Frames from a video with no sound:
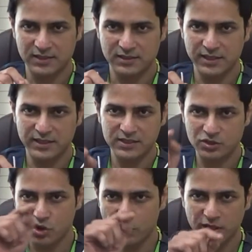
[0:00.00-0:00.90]
Slit
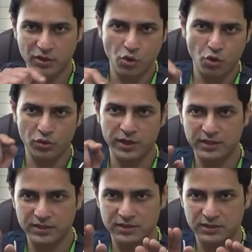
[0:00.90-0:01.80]
is not a hole, it
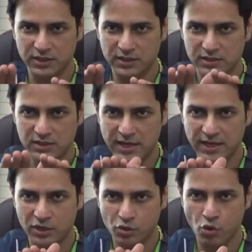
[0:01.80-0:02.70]
is
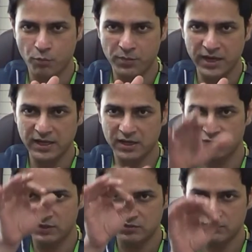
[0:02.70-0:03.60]
like an opening
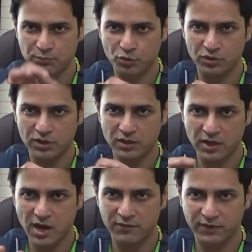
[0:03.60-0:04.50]
in which we put the
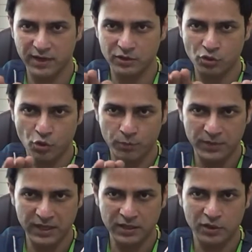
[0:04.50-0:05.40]
graft and the
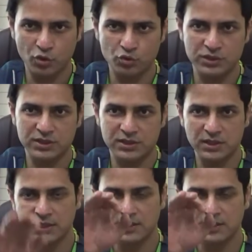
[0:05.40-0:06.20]
opening closes.